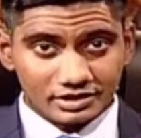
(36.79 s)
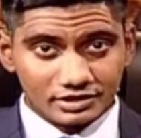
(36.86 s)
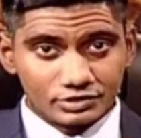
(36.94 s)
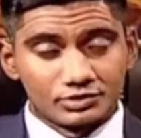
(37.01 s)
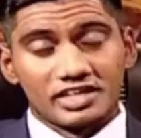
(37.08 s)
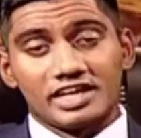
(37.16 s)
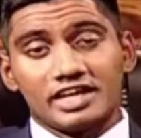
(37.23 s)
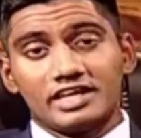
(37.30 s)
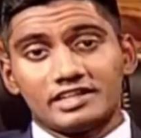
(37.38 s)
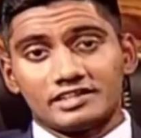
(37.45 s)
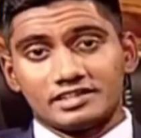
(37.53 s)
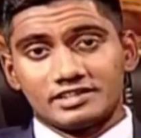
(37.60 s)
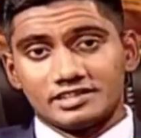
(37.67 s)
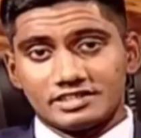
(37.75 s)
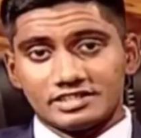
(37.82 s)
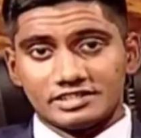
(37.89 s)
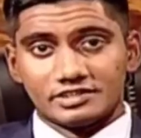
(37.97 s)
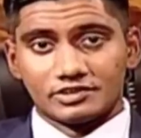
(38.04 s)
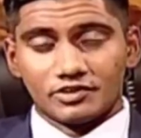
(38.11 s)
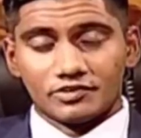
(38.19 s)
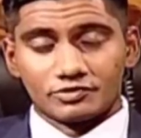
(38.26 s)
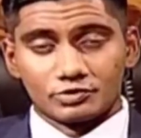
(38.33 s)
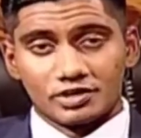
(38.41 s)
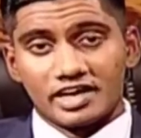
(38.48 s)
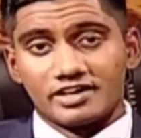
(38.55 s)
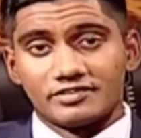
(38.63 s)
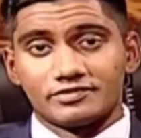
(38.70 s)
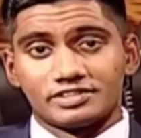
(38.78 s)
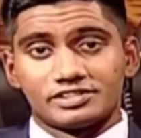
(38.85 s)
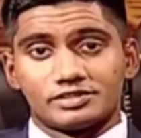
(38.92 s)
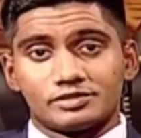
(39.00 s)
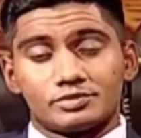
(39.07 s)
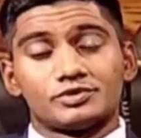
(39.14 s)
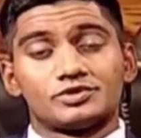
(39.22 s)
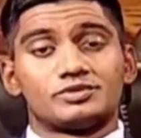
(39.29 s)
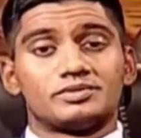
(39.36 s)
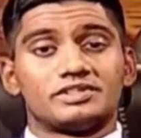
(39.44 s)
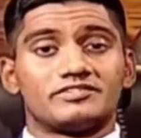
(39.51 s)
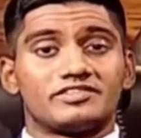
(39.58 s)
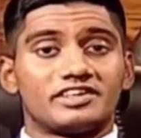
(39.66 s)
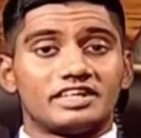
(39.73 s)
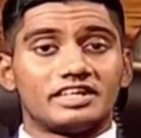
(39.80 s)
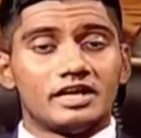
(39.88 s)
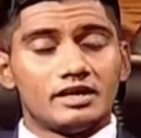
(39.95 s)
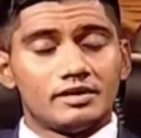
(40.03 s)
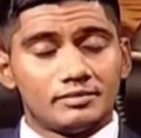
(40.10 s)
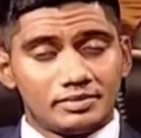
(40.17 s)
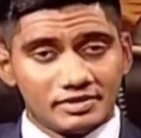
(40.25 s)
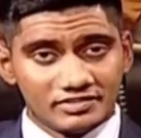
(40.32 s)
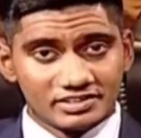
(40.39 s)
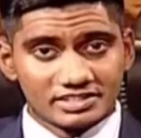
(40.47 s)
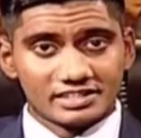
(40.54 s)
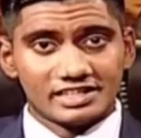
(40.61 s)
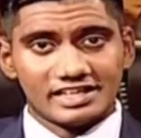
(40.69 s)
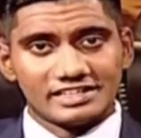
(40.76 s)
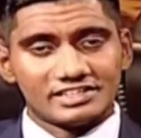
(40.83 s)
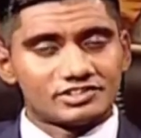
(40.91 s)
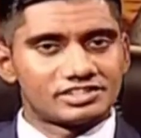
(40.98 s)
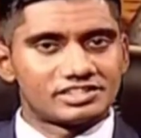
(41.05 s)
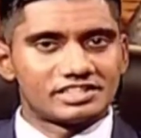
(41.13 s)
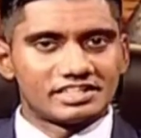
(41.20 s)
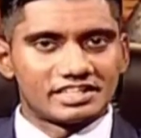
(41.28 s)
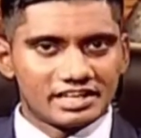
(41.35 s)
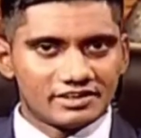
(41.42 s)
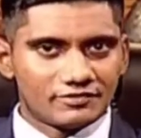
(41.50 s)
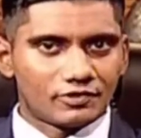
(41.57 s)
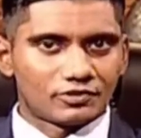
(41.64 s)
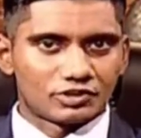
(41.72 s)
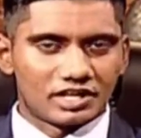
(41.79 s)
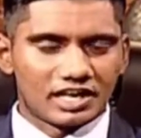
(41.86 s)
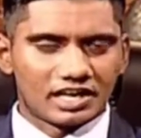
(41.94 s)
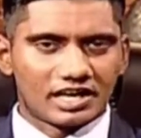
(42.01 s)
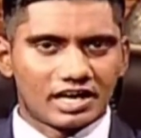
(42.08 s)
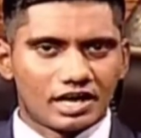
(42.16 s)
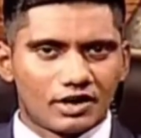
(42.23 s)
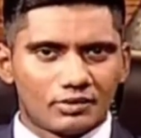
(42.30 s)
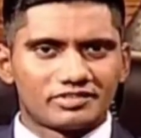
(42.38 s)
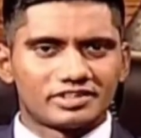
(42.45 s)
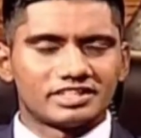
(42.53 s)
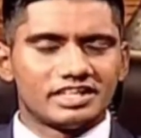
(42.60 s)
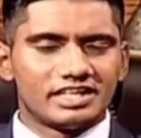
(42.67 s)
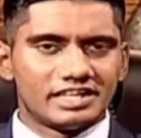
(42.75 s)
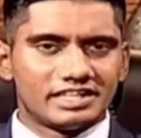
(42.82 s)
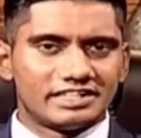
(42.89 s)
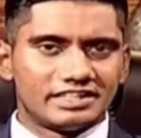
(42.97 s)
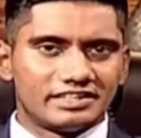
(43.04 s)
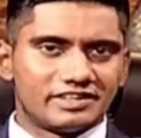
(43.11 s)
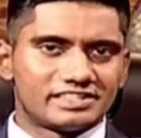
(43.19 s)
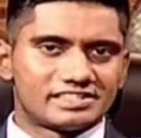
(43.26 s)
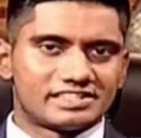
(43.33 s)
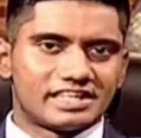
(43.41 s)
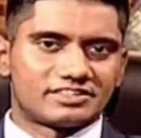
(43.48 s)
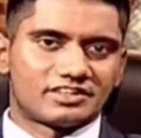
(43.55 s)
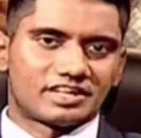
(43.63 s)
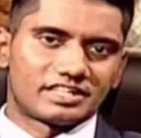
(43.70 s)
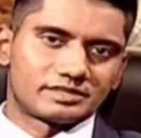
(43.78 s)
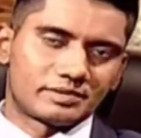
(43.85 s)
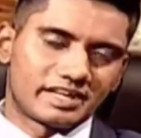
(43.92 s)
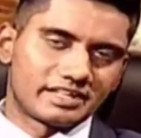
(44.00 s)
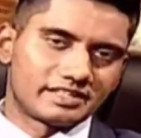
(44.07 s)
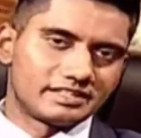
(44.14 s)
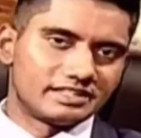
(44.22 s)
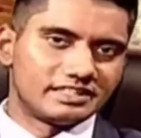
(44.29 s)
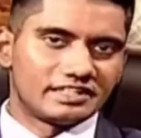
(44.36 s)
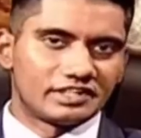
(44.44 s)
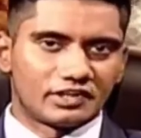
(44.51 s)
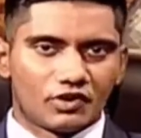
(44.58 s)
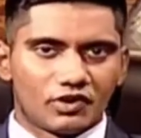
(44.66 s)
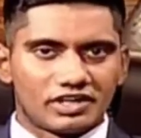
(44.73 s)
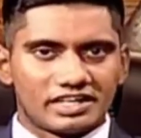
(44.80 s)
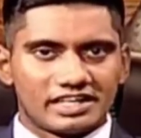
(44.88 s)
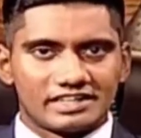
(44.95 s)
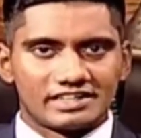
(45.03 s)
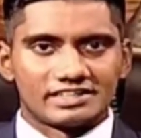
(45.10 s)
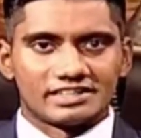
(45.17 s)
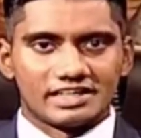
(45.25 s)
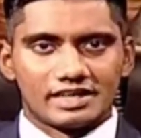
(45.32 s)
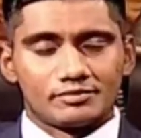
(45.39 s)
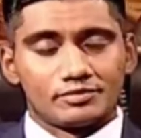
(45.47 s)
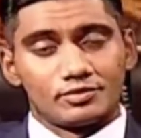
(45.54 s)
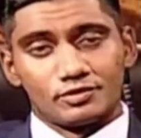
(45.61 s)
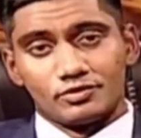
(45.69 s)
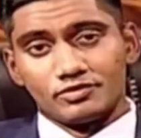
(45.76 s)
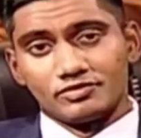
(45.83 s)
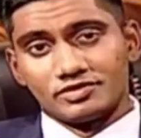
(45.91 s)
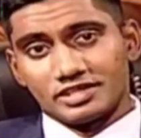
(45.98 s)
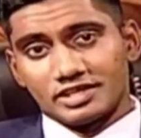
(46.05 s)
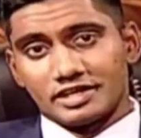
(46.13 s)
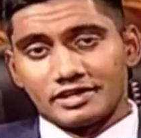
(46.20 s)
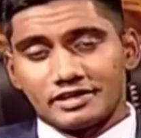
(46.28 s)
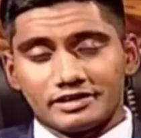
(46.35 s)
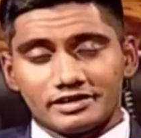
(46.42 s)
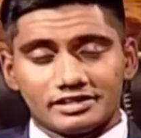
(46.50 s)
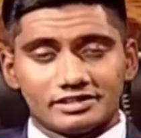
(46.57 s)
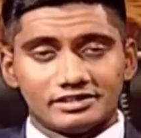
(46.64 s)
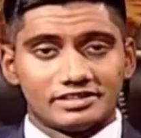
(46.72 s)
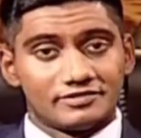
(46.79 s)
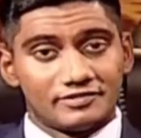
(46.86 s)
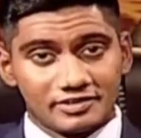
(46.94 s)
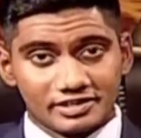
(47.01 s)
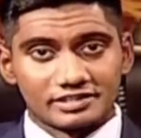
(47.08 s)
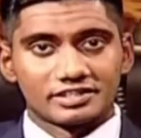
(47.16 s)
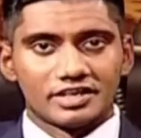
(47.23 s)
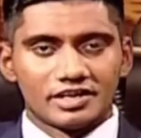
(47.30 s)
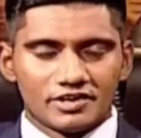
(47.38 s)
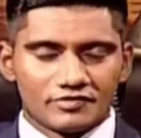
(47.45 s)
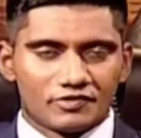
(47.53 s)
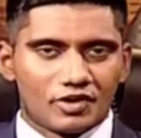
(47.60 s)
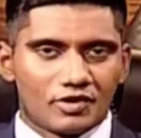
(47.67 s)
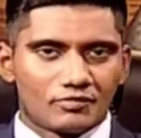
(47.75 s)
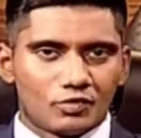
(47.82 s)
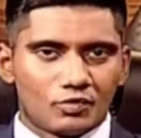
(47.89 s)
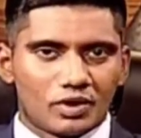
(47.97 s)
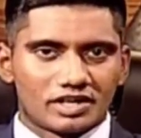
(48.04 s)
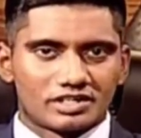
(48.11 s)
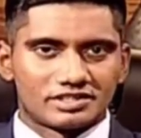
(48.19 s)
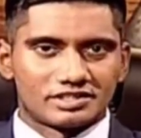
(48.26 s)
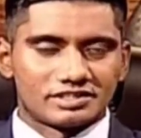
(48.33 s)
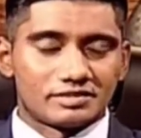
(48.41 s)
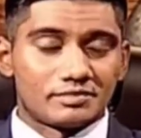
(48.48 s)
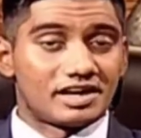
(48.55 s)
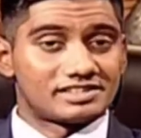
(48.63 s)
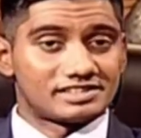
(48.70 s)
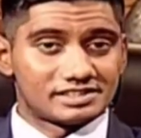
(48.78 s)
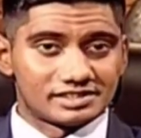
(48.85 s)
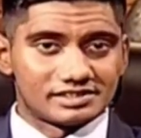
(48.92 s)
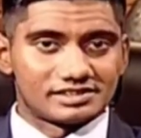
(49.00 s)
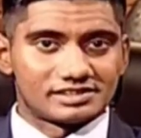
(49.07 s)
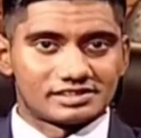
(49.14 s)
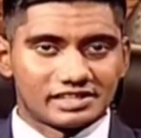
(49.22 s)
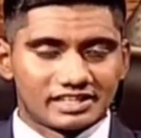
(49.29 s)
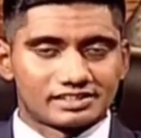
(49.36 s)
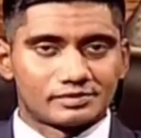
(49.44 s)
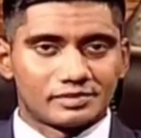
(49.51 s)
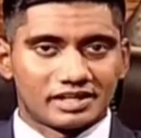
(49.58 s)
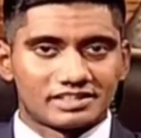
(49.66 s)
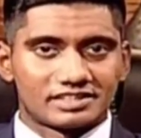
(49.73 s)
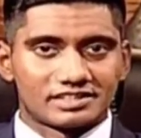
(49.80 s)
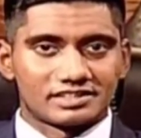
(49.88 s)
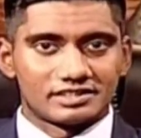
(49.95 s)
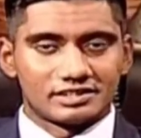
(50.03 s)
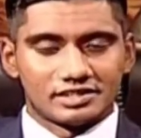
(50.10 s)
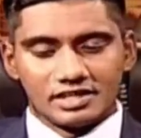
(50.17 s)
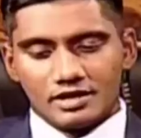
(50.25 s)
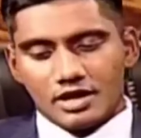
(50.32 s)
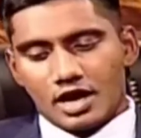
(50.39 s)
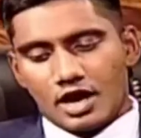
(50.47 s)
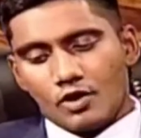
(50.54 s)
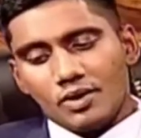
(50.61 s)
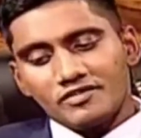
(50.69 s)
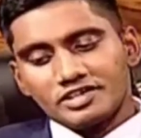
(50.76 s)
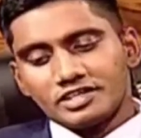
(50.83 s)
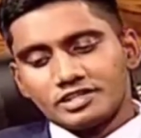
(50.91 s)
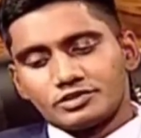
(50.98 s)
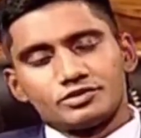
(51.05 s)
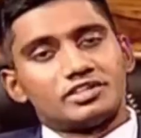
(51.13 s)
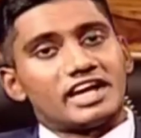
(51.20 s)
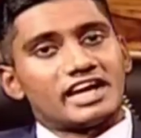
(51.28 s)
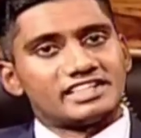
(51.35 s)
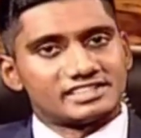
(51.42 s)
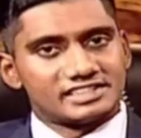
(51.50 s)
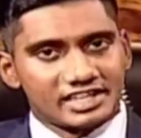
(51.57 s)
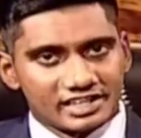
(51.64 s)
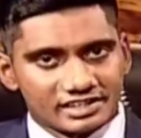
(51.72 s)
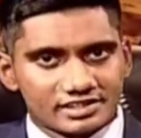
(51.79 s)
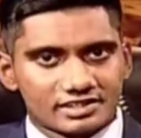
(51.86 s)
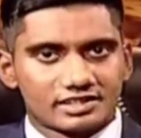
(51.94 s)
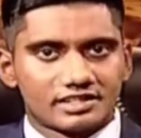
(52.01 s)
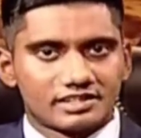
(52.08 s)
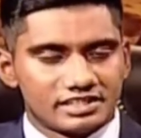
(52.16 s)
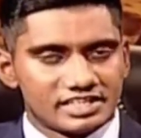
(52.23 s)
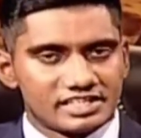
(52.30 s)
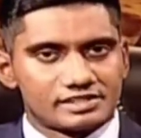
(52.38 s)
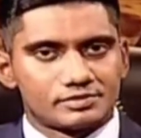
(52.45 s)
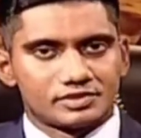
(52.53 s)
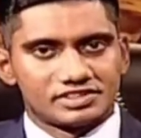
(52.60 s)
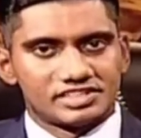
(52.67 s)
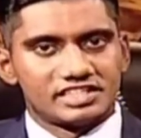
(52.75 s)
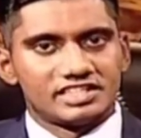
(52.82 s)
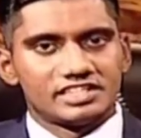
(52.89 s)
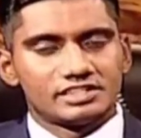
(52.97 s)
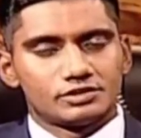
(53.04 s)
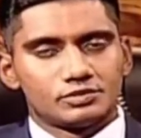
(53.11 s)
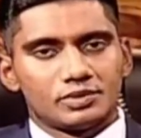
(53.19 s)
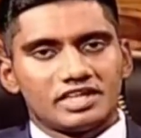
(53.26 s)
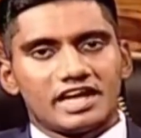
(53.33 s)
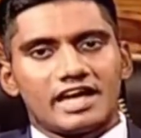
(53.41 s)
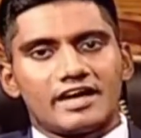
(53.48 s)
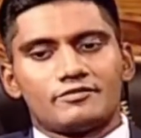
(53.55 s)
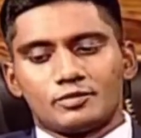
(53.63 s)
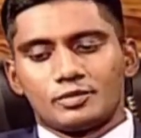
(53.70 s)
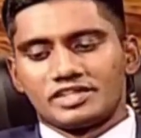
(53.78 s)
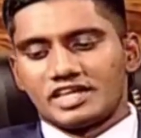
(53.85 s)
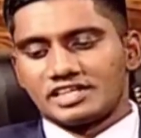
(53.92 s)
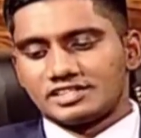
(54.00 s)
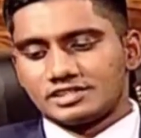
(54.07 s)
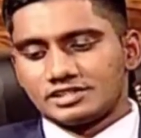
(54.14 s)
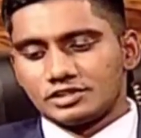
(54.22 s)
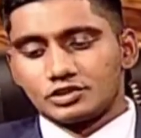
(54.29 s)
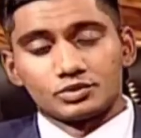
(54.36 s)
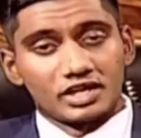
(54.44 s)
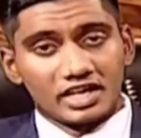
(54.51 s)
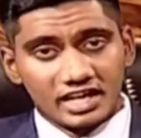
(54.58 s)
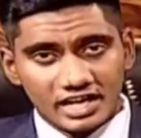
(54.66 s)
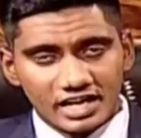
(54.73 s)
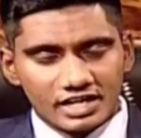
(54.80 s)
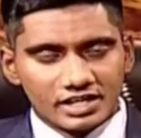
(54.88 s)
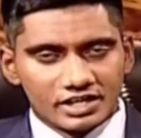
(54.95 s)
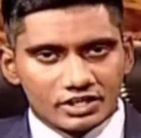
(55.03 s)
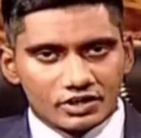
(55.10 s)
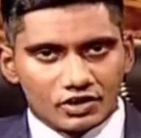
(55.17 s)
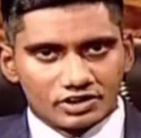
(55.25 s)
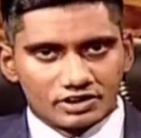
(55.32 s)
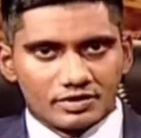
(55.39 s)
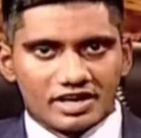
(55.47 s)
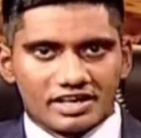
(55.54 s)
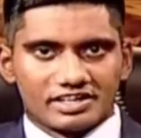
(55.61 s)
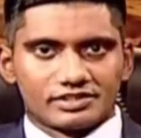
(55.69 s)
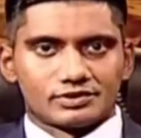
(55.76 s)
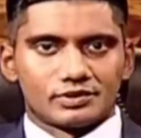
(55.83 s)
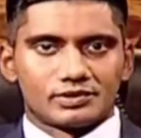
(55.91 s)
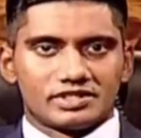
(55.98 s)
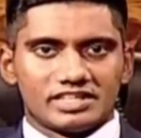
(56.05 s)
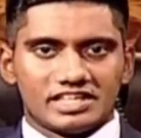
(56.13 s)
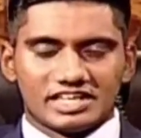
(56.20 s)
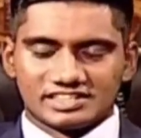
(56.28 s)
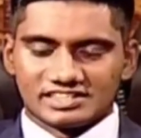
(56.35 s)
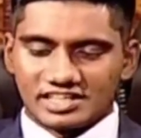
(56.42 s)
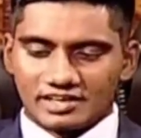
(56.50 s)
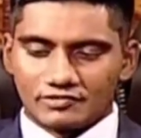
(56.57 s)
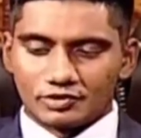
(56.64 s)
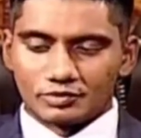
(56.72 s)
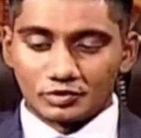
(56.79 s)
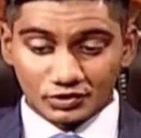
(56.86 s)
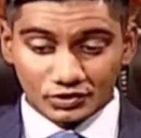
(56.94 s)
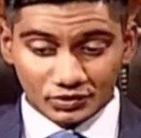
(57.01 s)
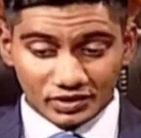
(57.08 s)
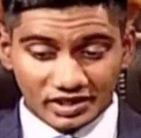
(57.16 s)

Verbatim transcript: Today, the thirteenth of July, was supposed to be a very pivotal and interesting day for Sri Lanka. However, the events that transpired earlier on in the day proved uh, different from what the masses expected. However, to dissect the day's proceedings, we have with us today Doctor Paikiasothy Saravanamuttu.